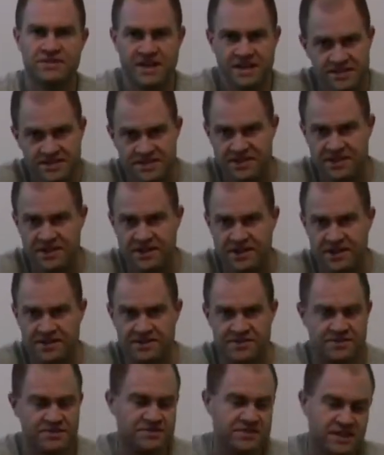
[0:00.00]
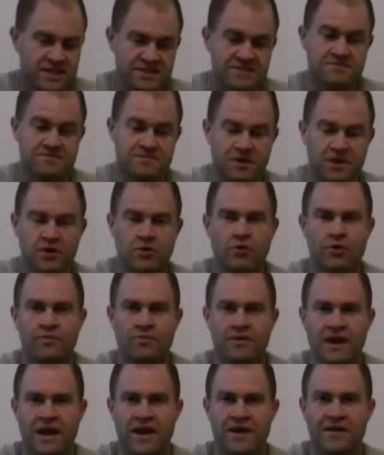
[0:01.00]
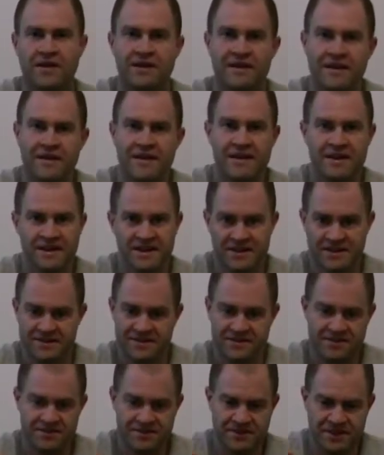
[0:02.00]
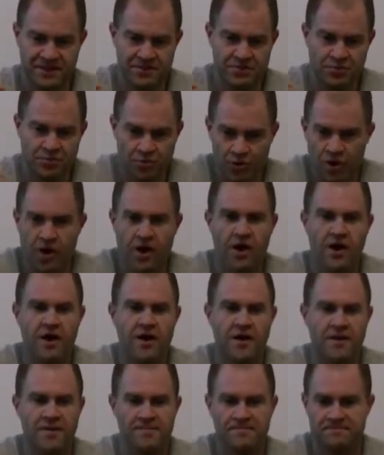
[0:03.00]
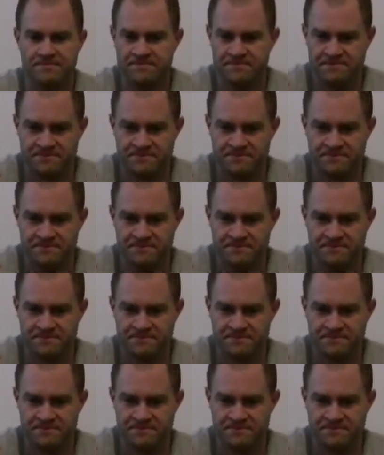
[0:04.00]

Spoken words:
test the guns or test equipment out in the raw